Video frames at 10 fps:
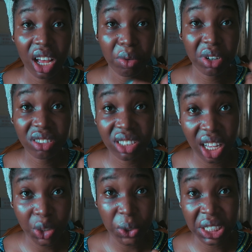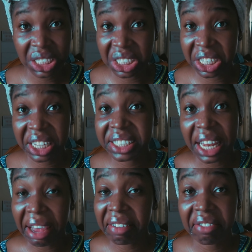I'm going to start sweating in the next
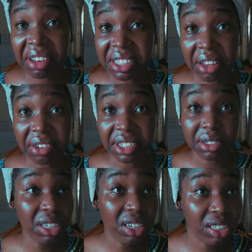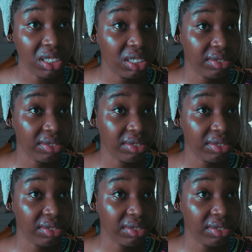like 3 seconds because